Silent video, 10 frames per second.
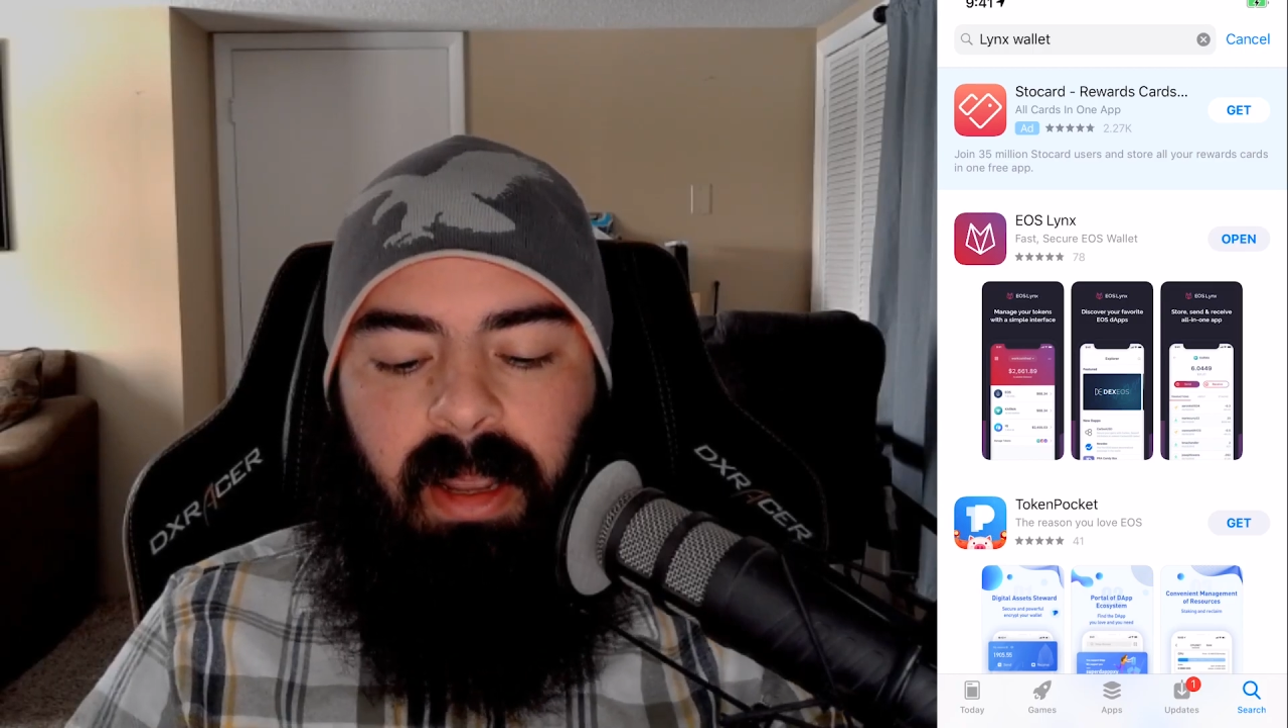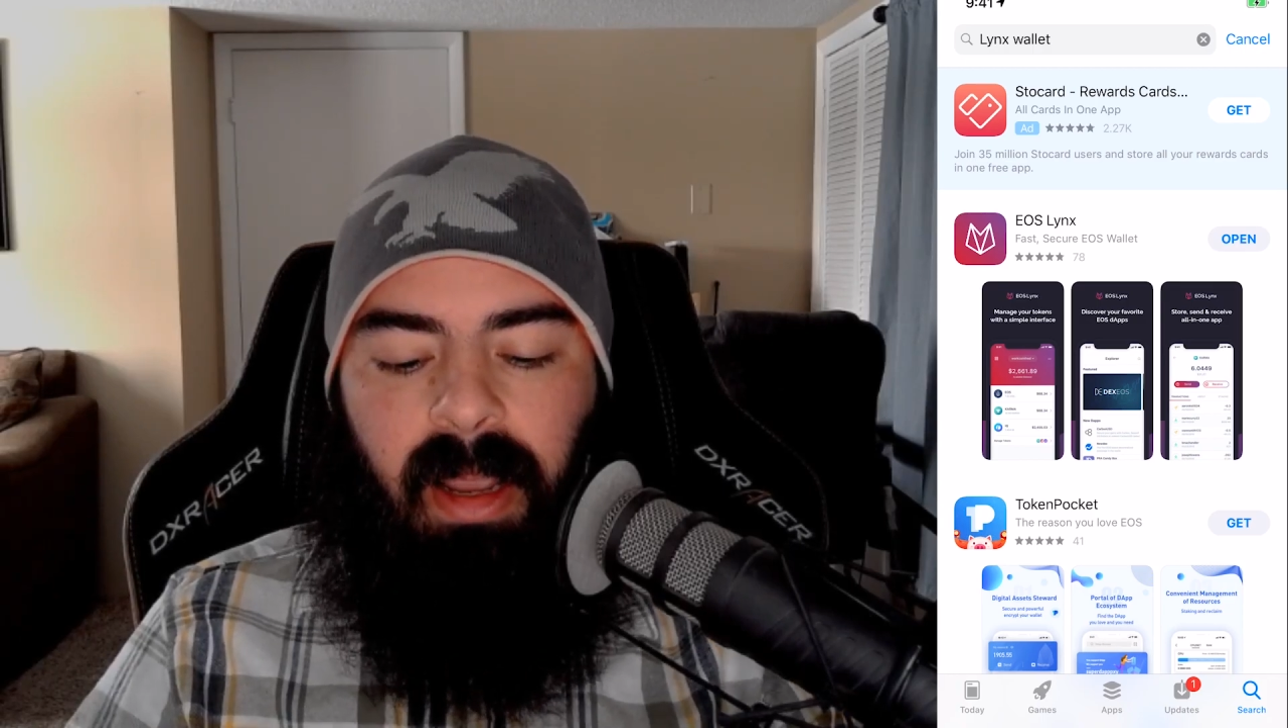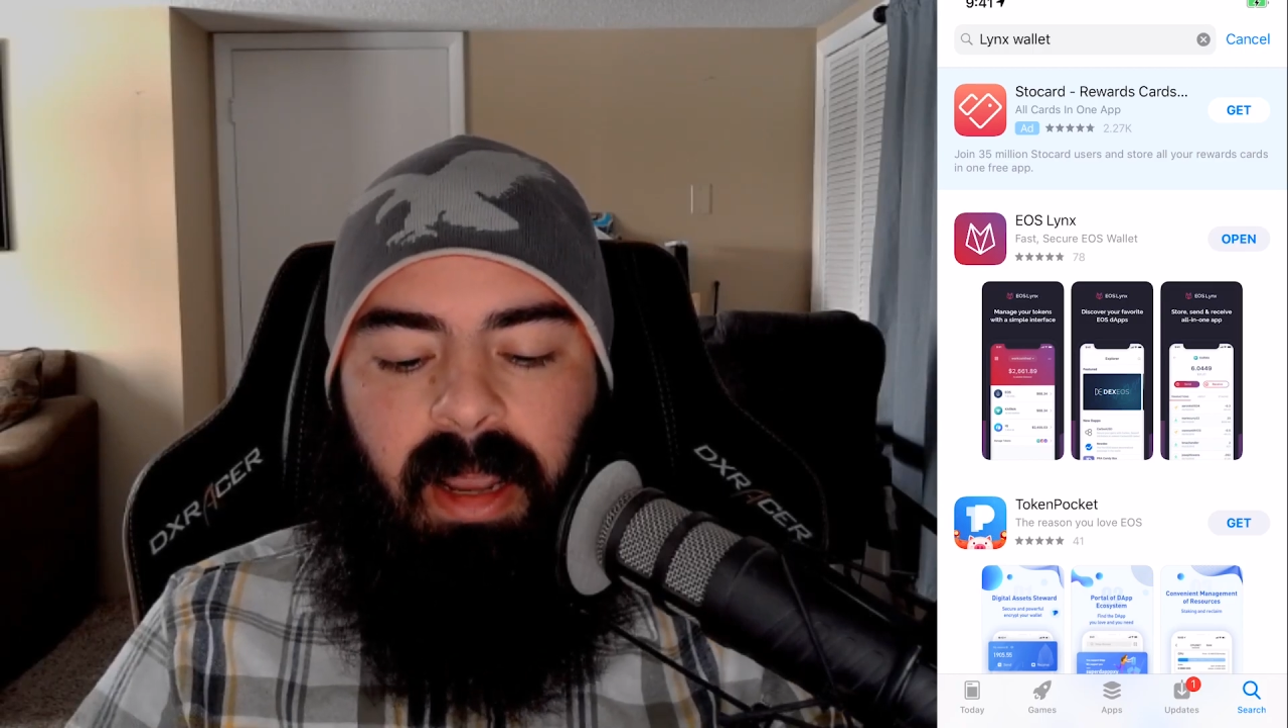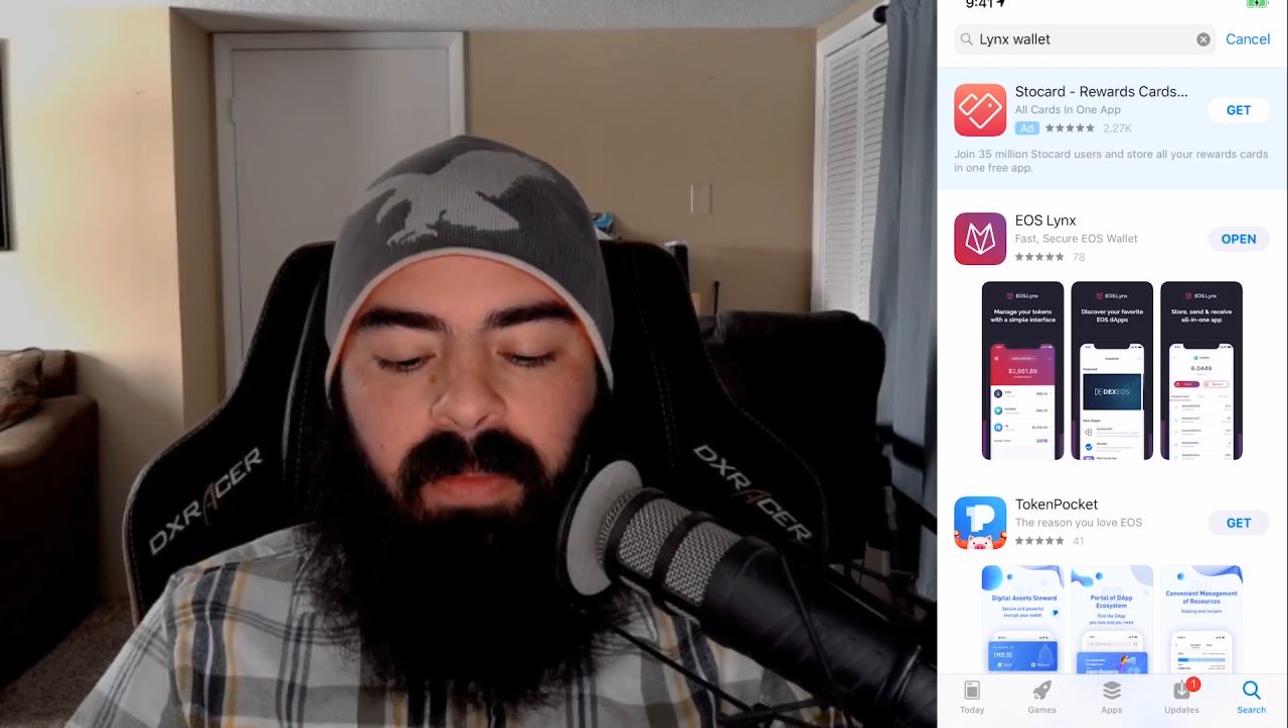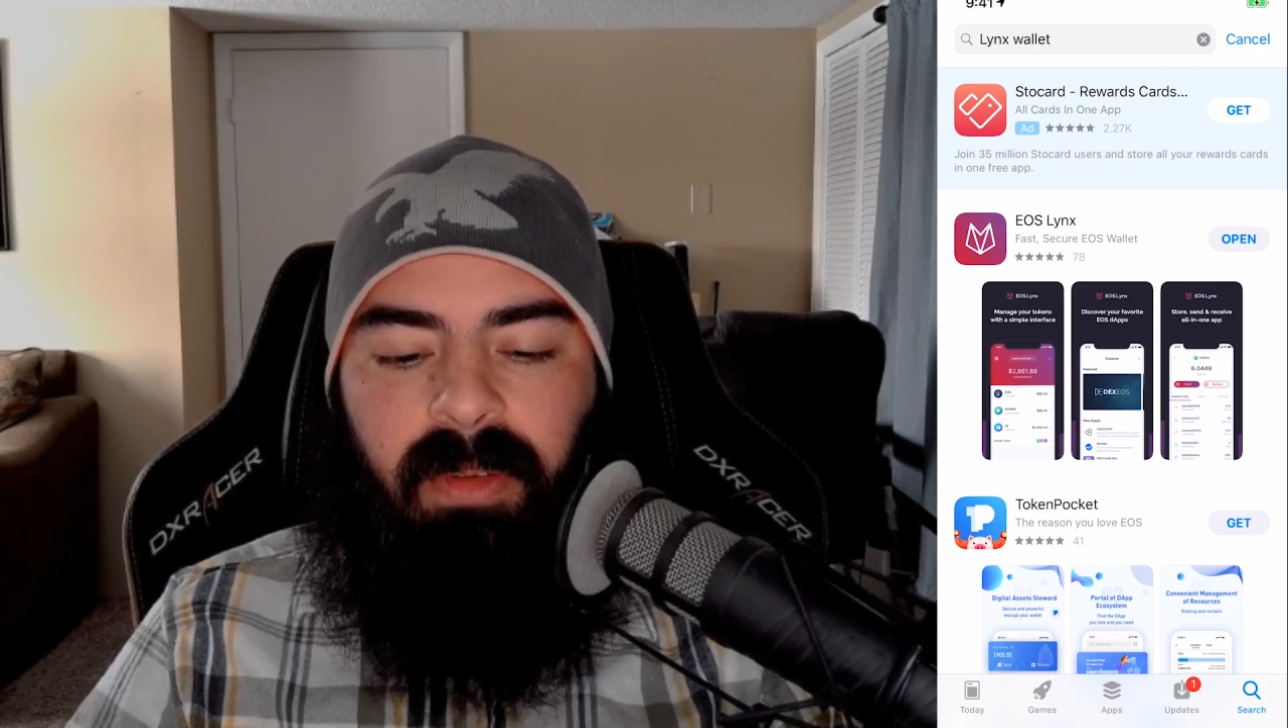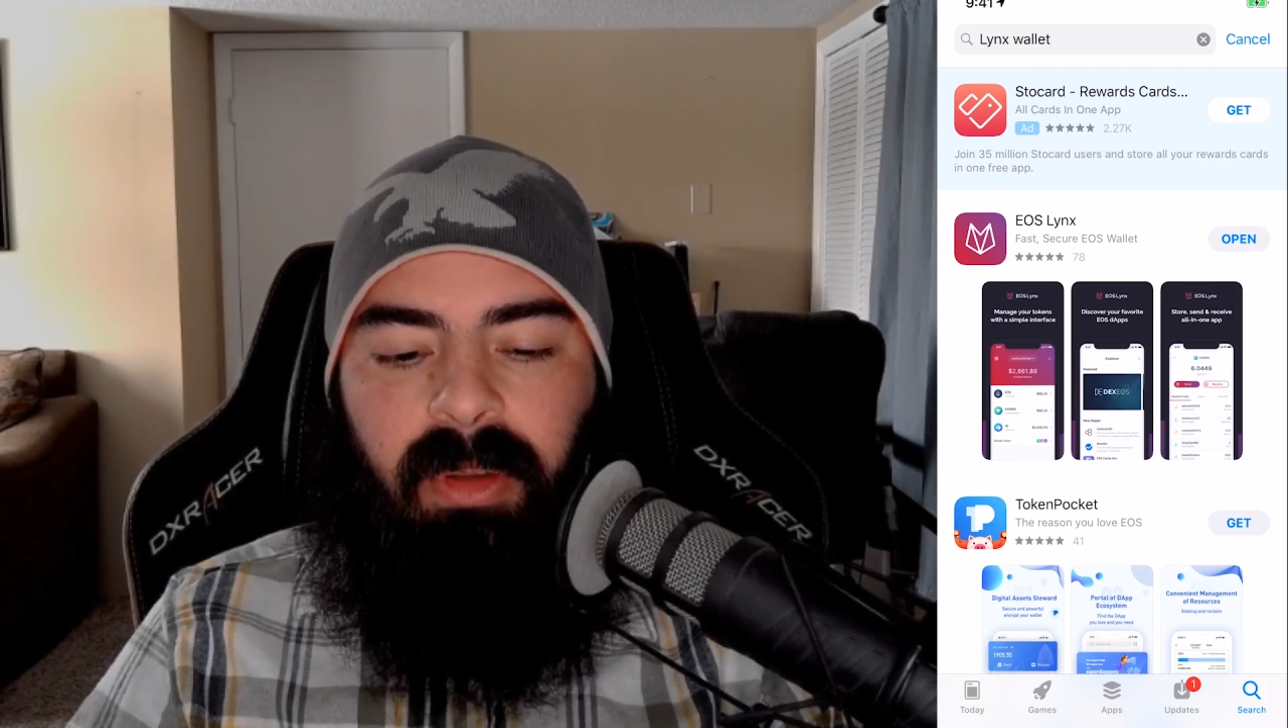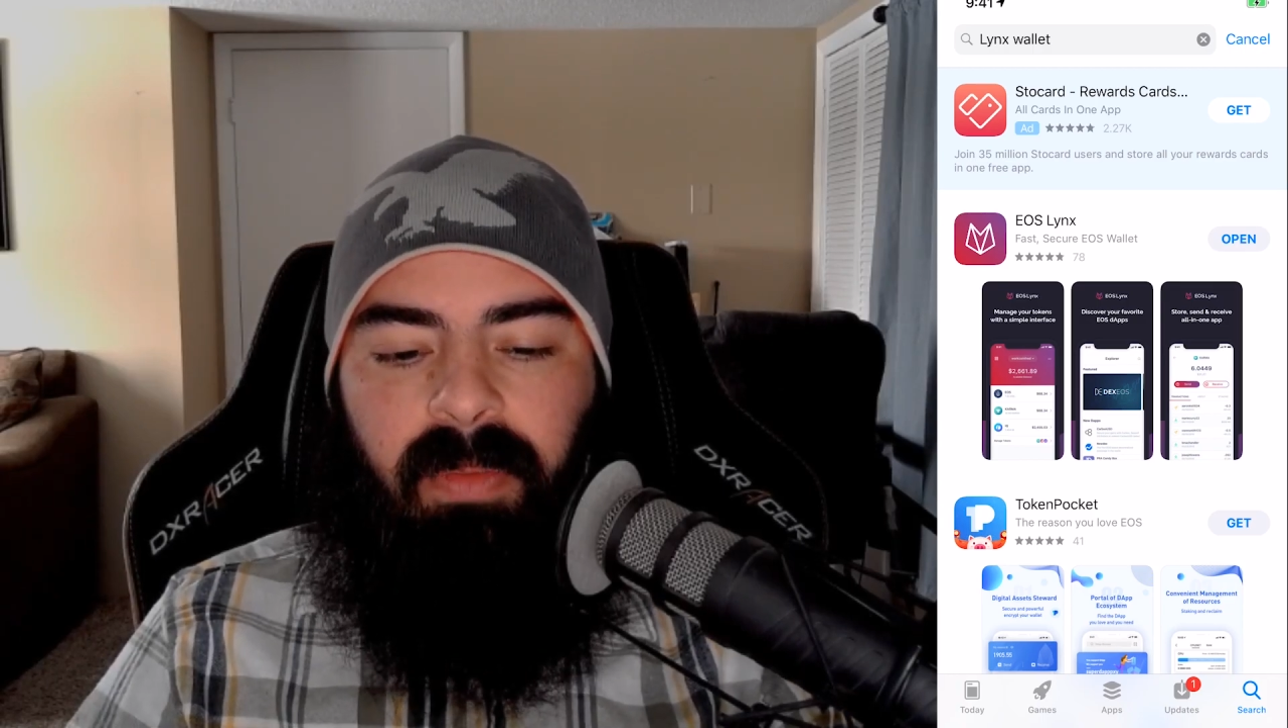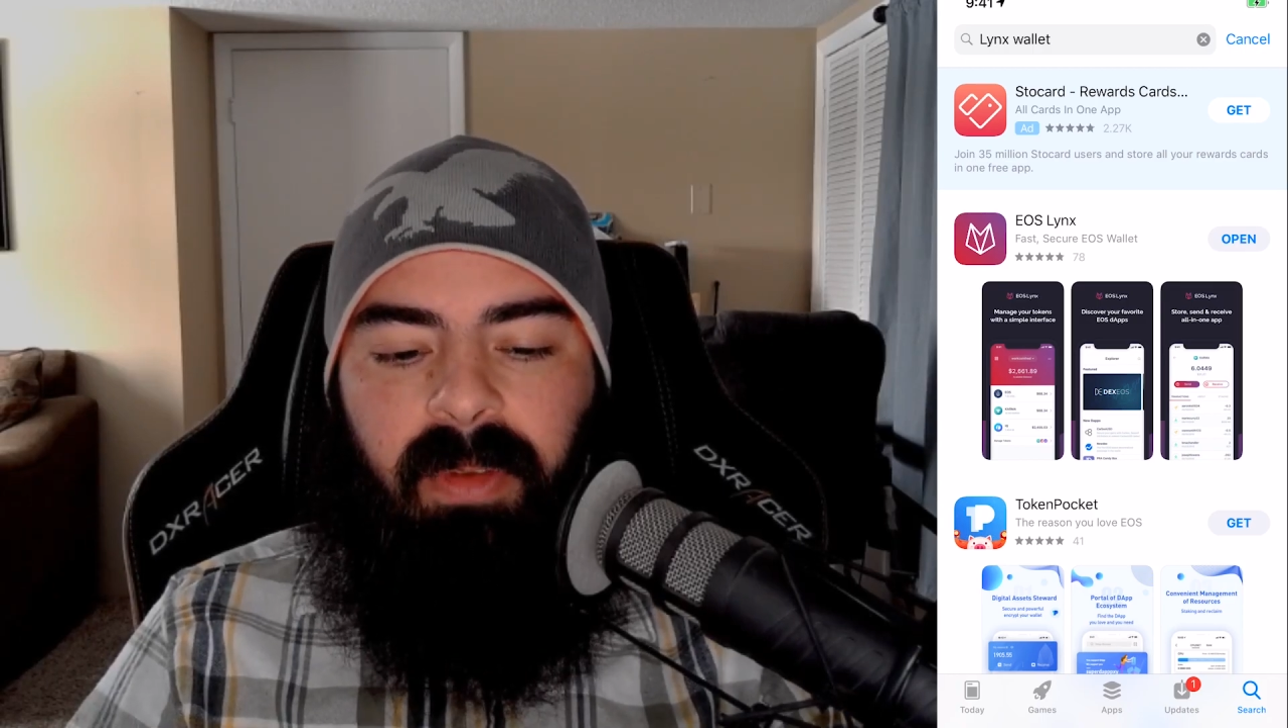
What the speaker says: After you've